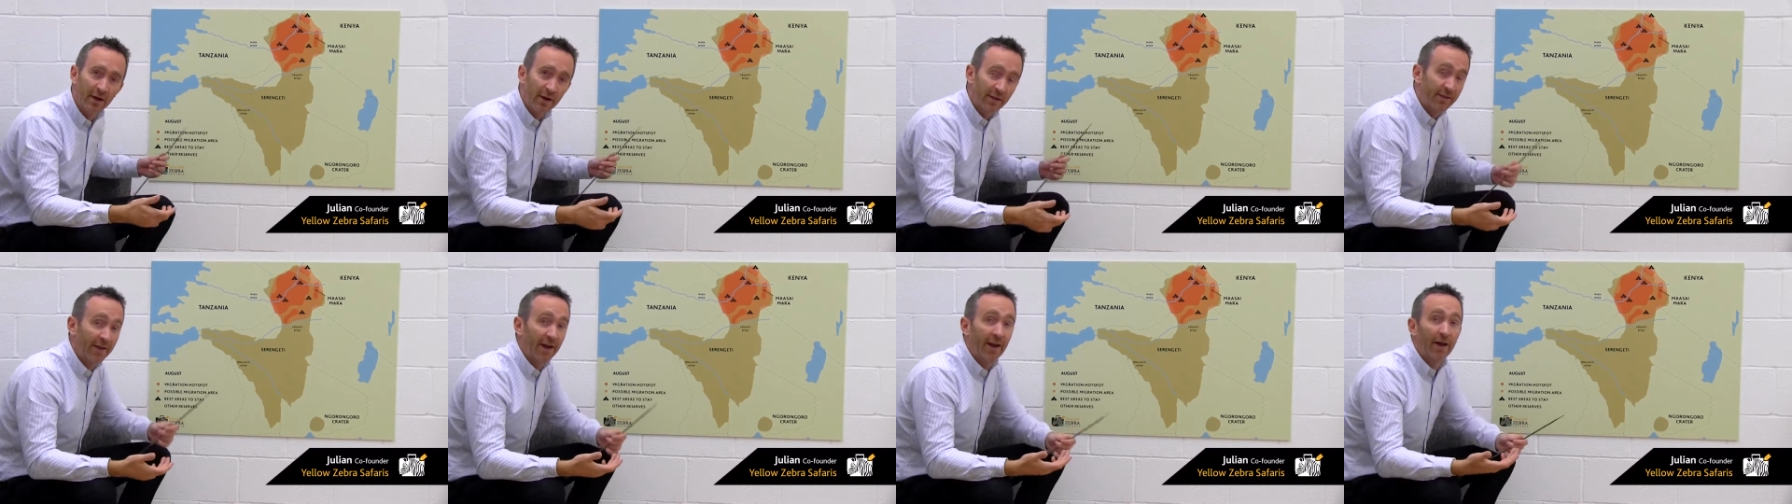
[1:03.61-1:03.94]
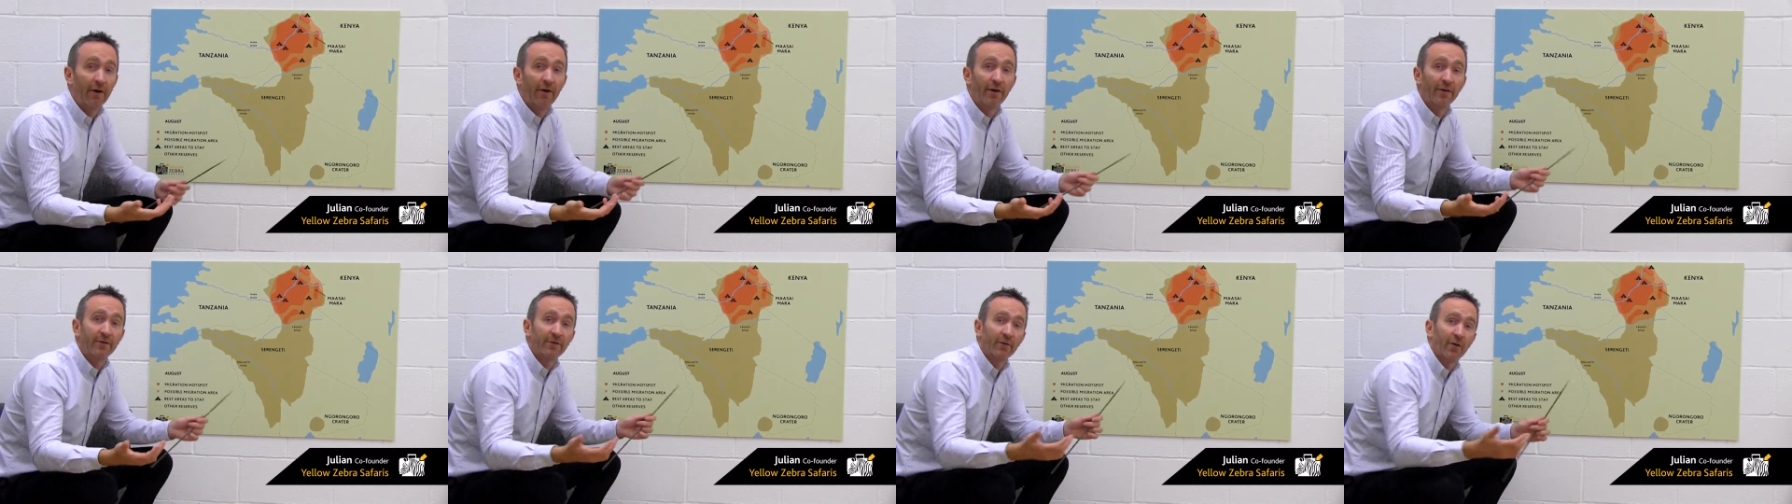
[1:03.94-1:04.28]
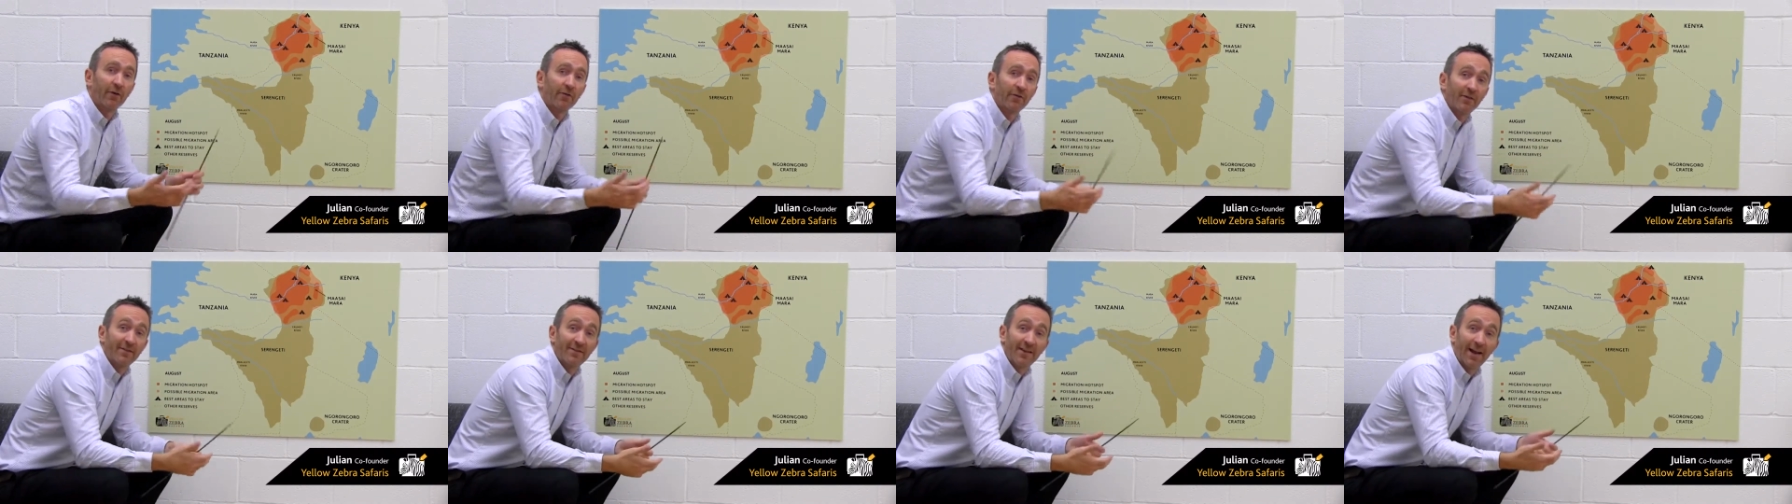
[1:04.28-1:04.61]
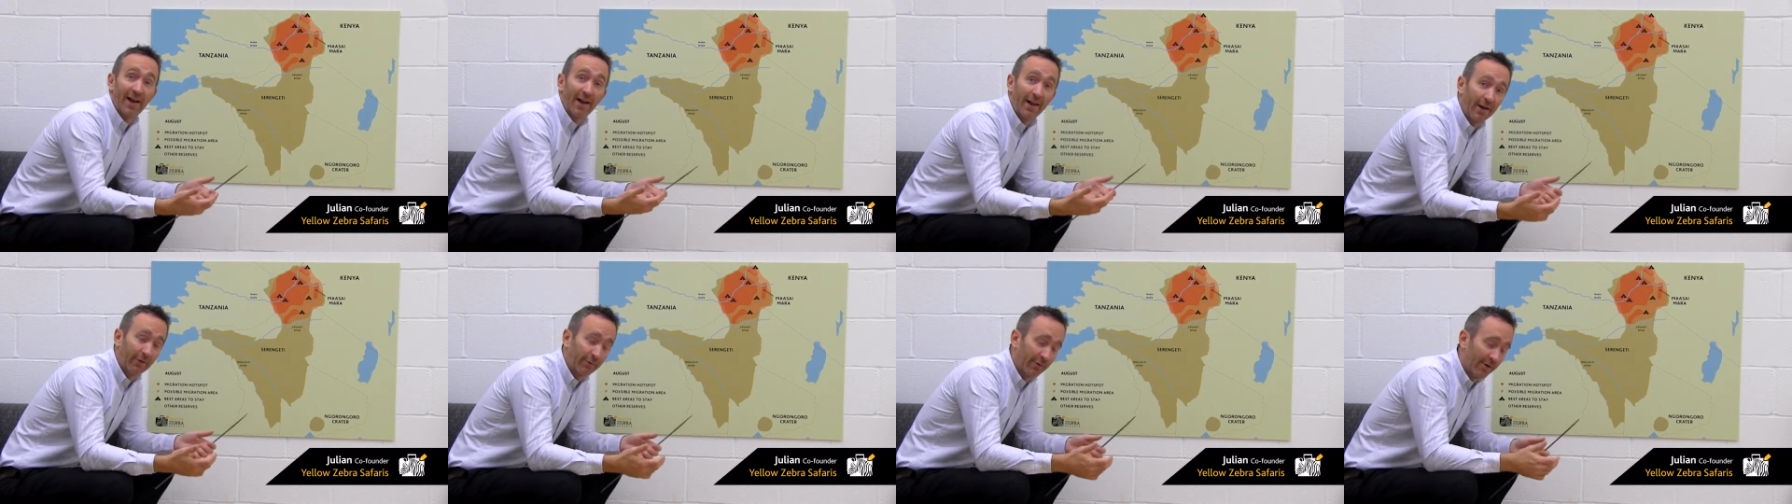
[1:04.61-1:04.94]
the areas off the
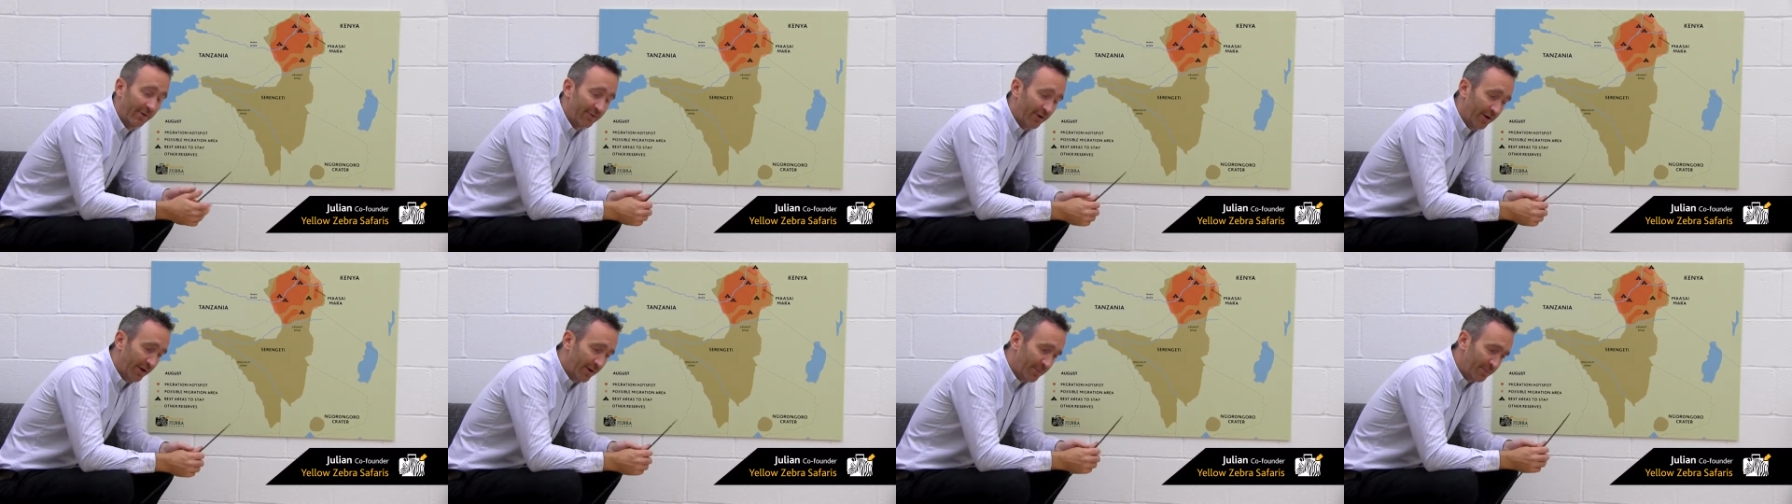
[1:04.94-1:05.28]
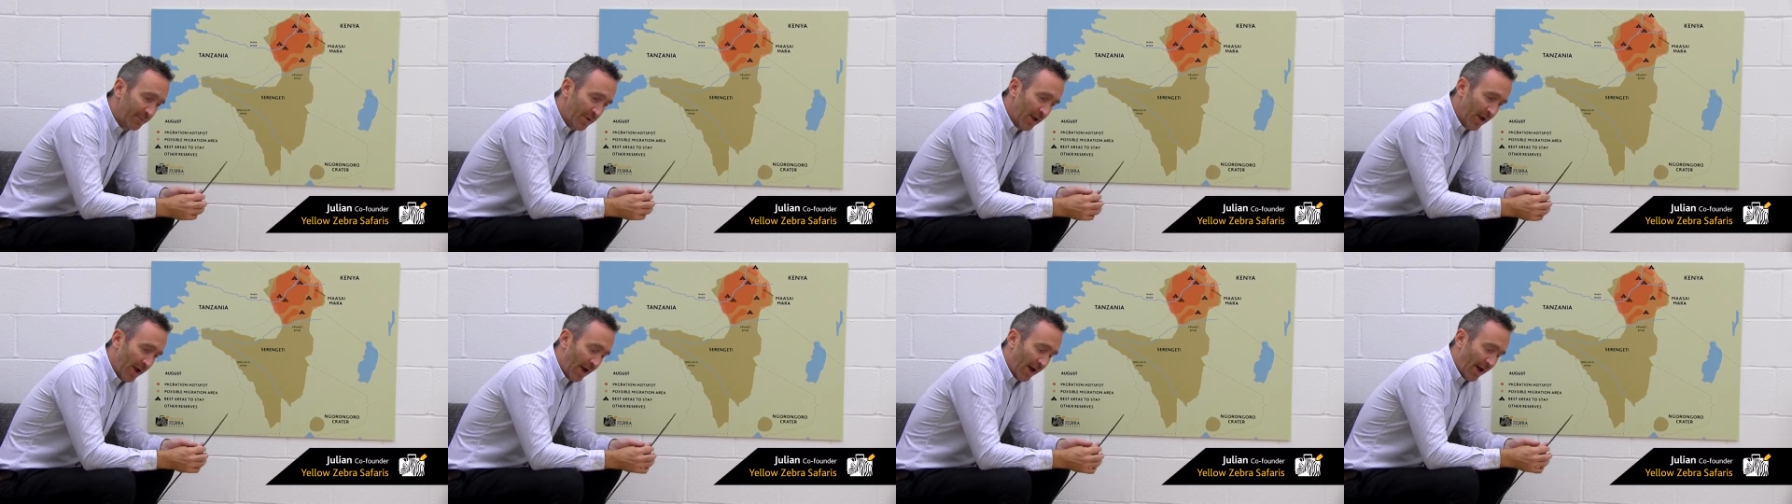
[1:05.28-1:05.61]
Talek River.